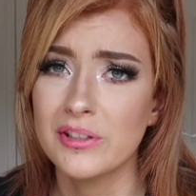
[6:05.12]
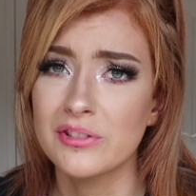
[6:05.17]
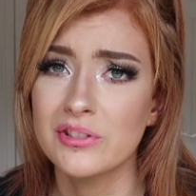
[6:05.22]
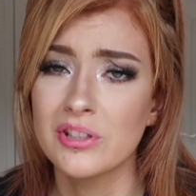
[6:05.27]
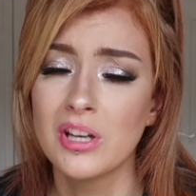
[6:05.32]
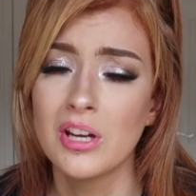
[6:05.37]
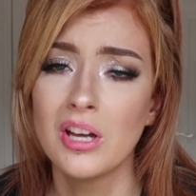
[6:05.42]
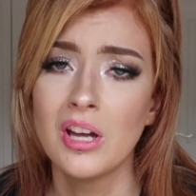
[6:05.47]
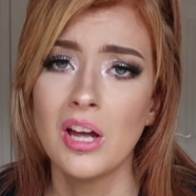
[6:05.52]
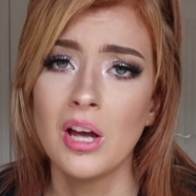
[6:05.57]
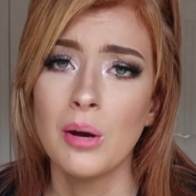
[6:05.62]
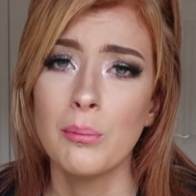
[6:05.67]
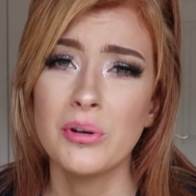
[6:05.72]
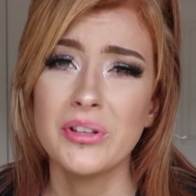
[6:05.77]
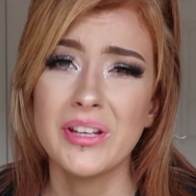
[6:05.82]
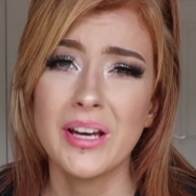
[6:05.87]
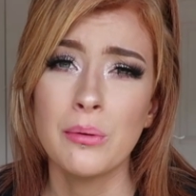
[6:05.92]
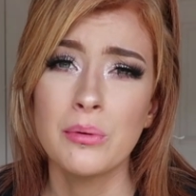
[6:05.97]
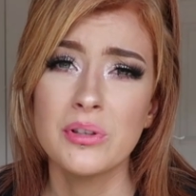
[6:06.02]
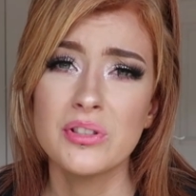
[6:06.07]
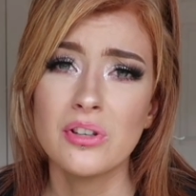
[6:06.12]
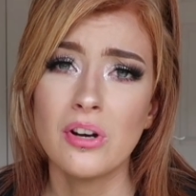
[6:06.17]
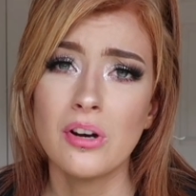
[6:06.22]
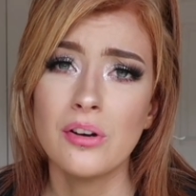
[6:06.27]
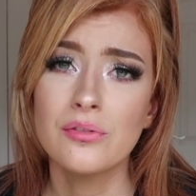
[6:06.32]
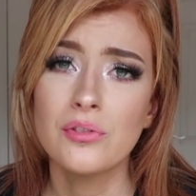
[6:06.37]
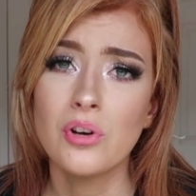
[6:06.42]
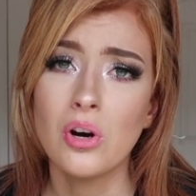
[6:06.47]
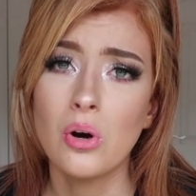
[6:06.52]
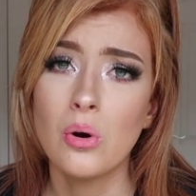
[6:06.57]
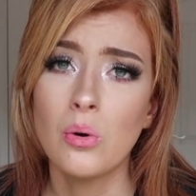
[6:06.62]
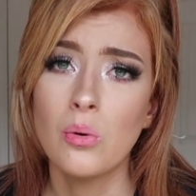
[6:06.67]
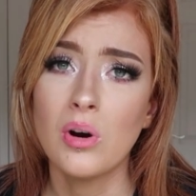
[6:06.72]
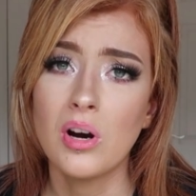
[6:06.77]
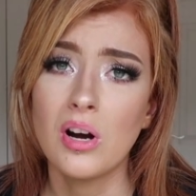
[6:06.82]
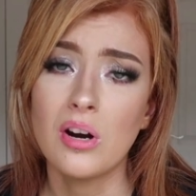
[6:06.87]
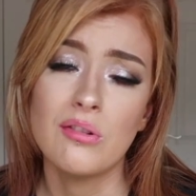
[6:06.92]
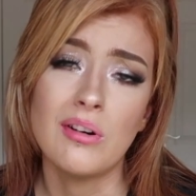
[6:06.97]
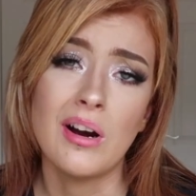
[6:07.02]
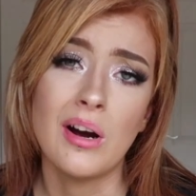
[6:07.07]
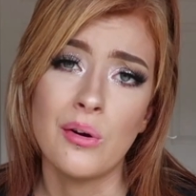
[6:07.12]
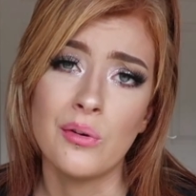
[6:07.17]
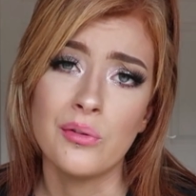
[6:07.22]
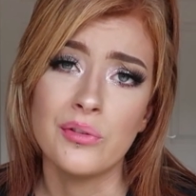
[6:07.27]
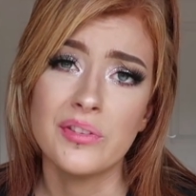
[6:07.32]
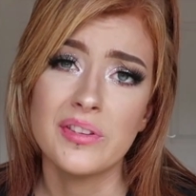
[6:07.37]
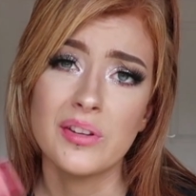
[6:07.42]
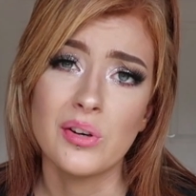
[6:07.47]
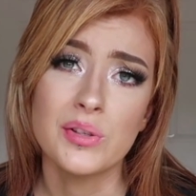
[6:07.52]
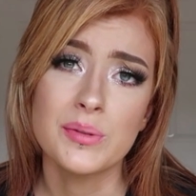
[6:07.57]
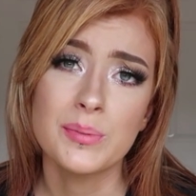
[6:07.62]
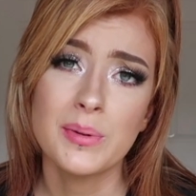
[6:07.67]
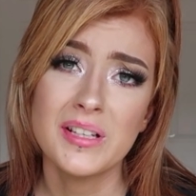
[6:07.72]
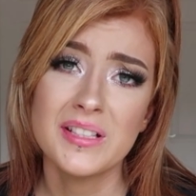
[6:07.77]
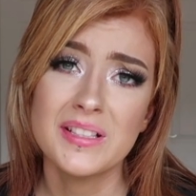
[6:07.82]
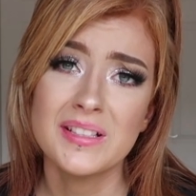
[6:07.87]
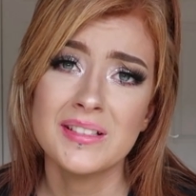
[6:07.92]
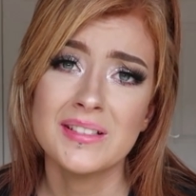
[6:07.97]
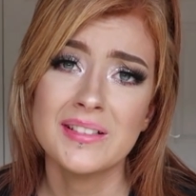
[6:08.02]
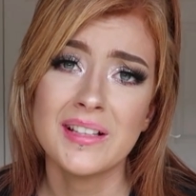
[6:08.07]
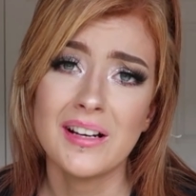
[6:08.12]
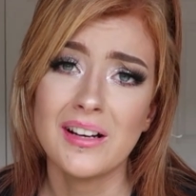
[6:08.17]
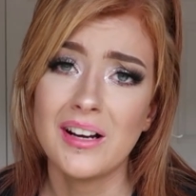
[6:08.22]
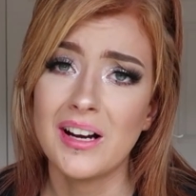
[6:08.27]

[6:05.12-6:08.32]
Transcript: Bridge. But yeah, we sort of go around those places.